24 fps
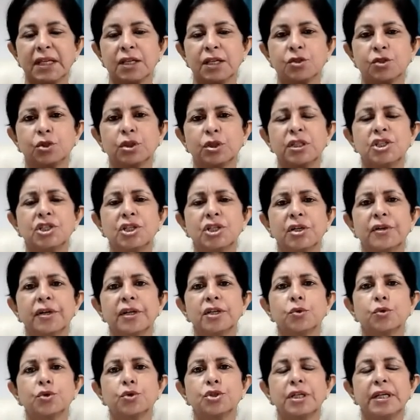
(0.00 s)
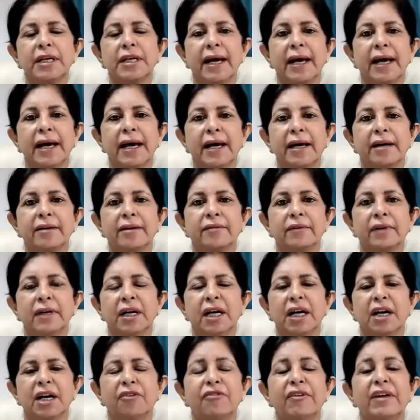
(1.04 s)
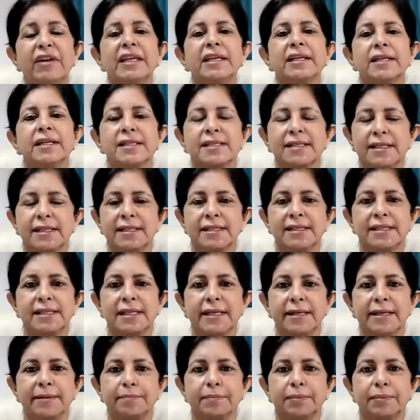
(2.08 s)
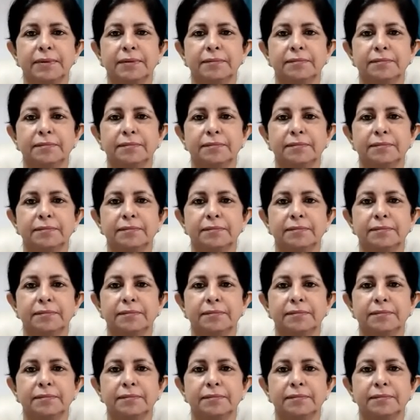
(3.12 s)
So these children usually have a very restless sleep.